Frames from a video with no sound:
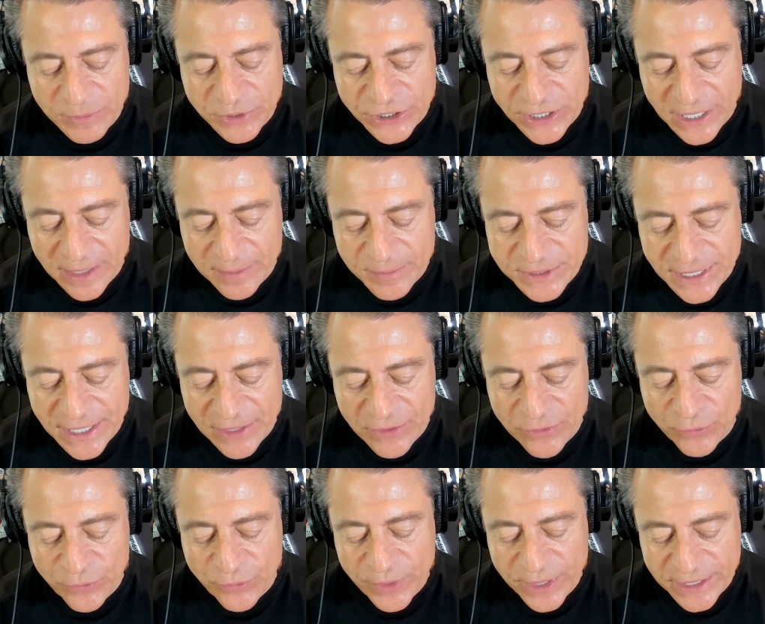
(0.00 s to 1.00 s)
jobs at
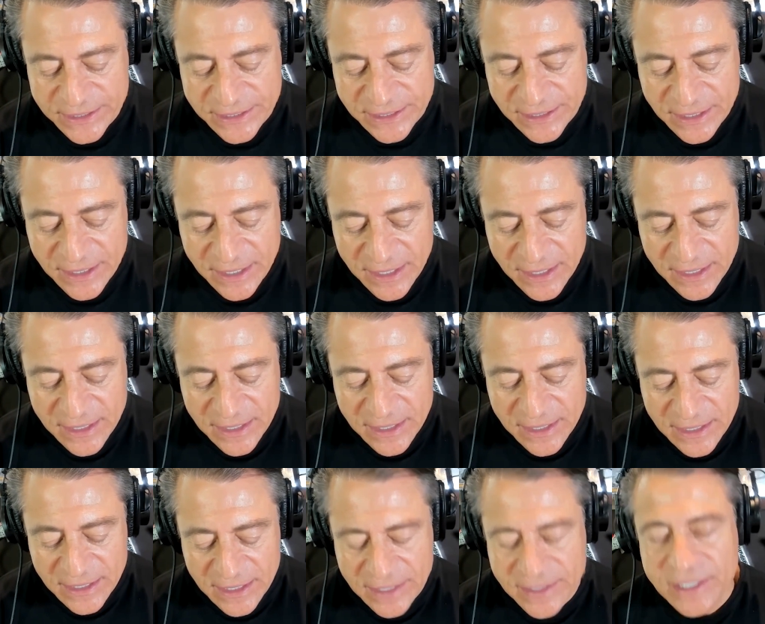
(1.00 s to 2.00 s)
risk.
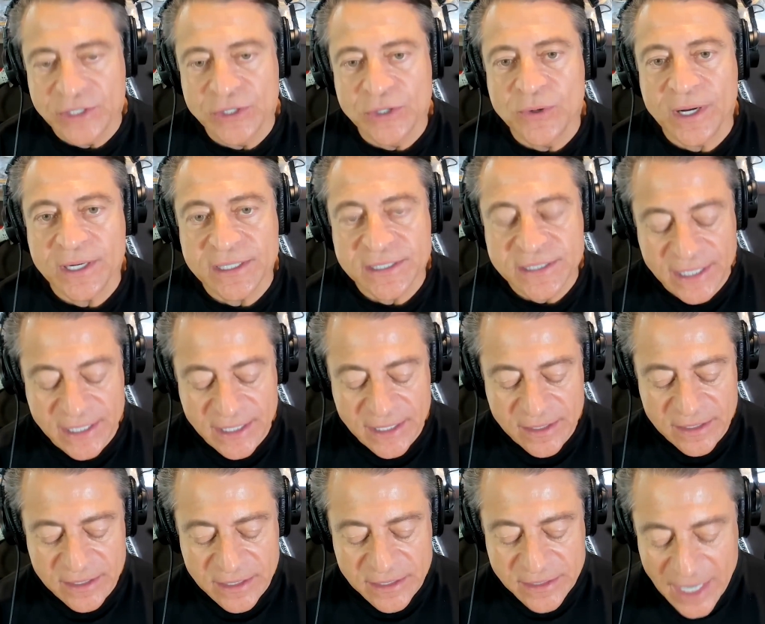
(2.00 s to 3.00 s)
And then you go on to say
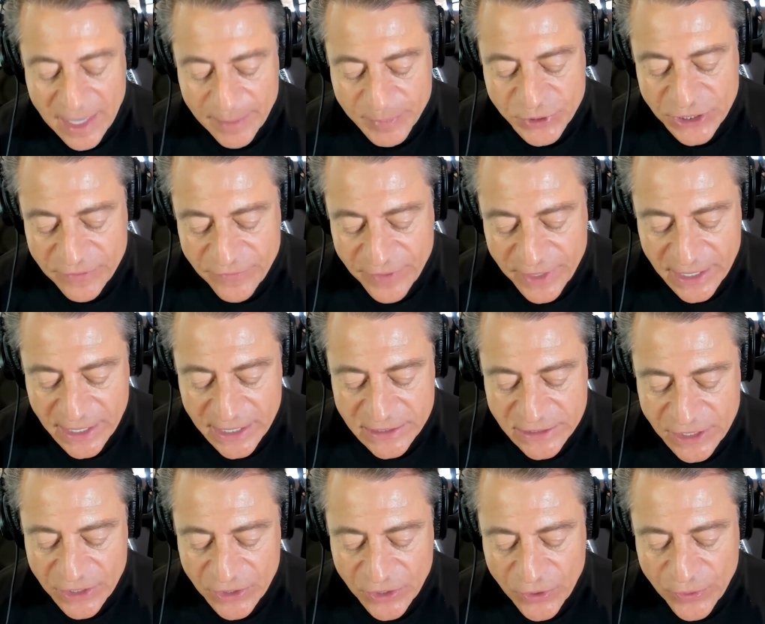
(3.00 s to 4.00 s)
the adoption of AI is
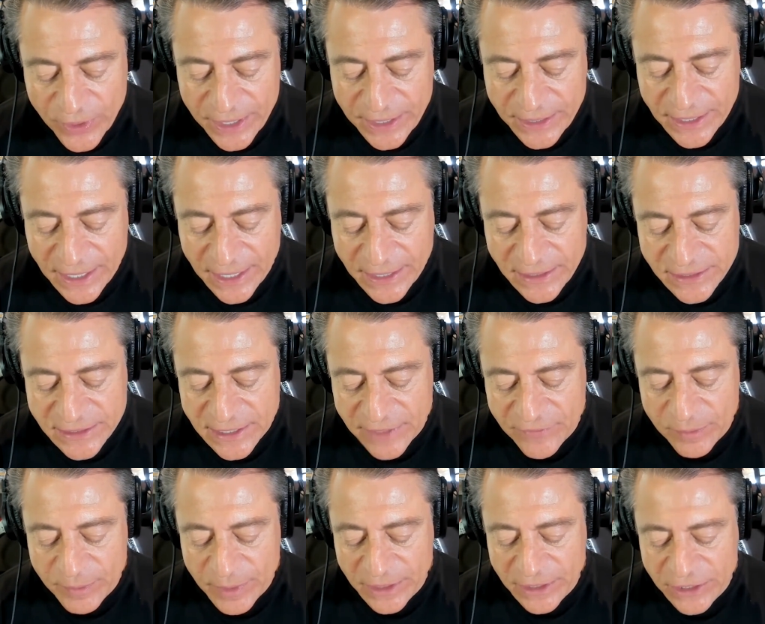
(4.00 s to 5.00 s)
going to create
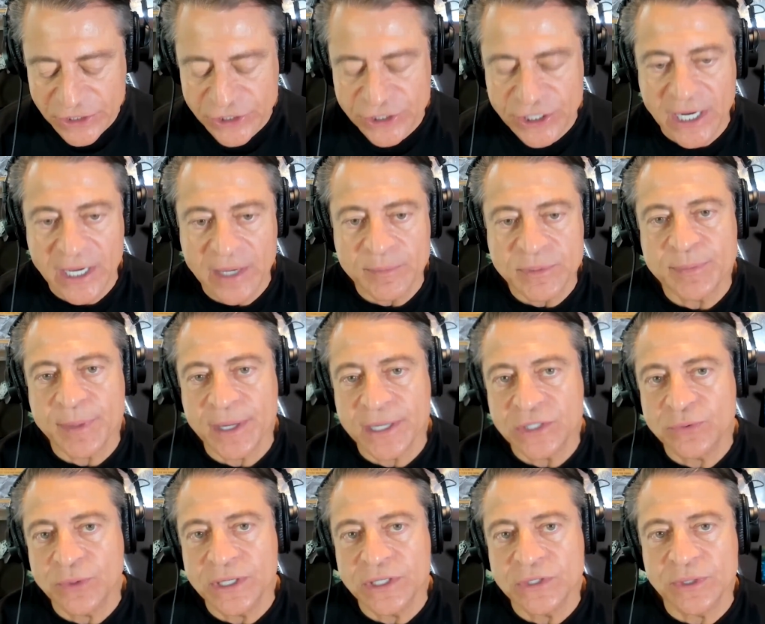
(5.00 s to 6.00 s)
97 million jobs by
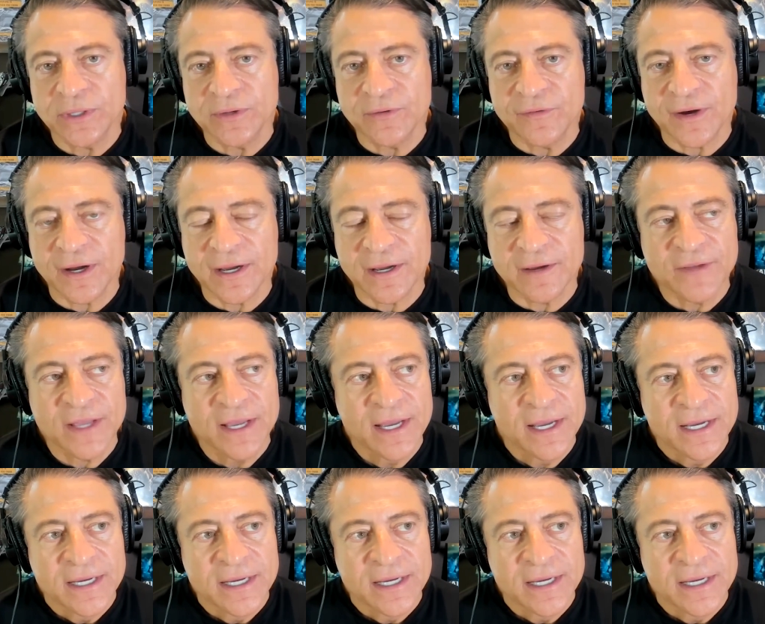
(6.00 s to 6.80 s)
2025.